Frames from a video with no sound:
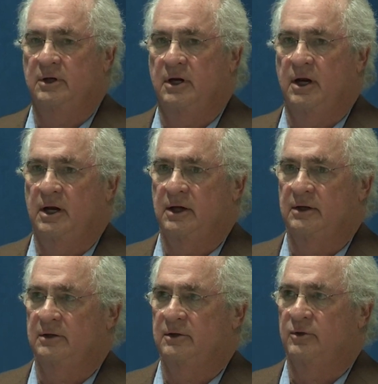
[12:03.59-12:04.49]

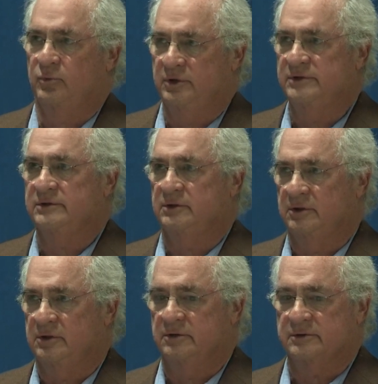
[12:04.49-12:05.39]
And the reason
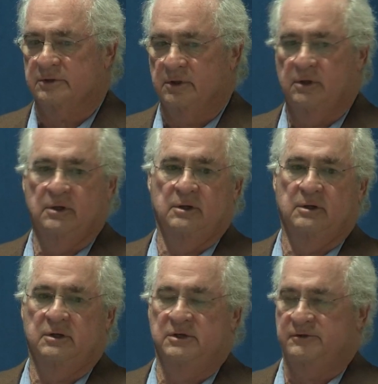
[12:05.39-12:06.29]
is
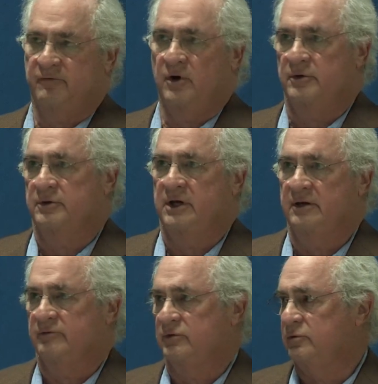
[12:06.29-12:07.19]
his father
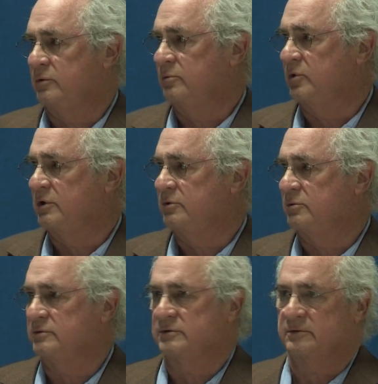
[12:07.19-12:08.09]
gave it to him when he
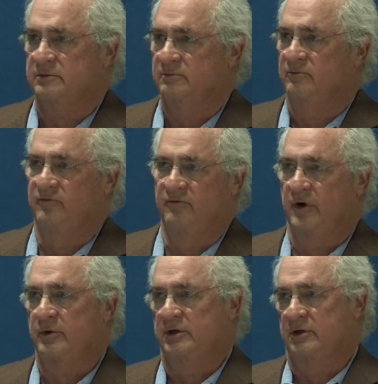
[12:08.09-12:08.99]
was
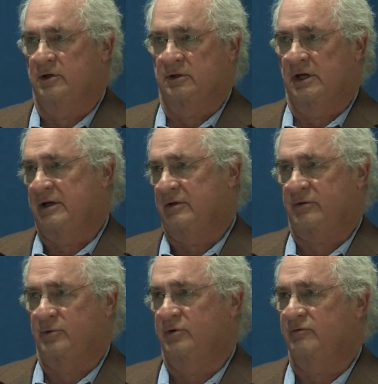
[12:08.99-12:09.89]
very young, like
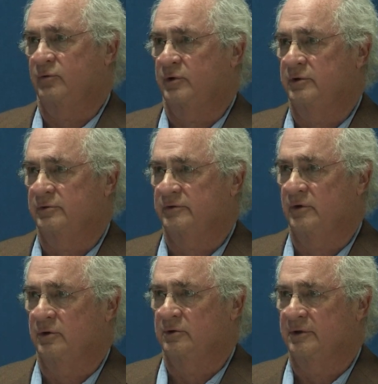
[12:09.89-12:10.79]
3 or 4 years
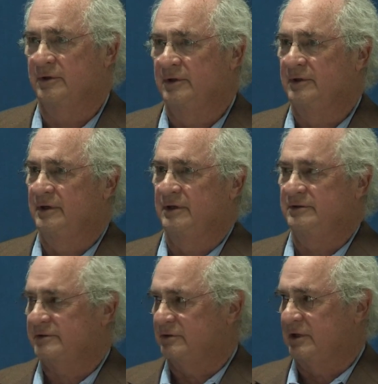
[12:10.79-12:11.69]
old, and he
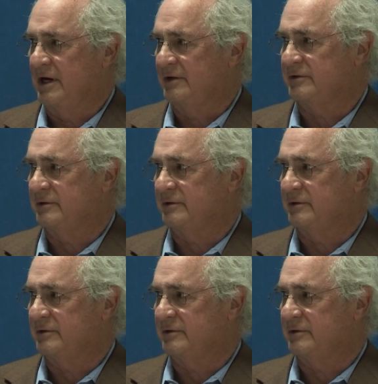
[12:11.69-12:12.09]
still has it.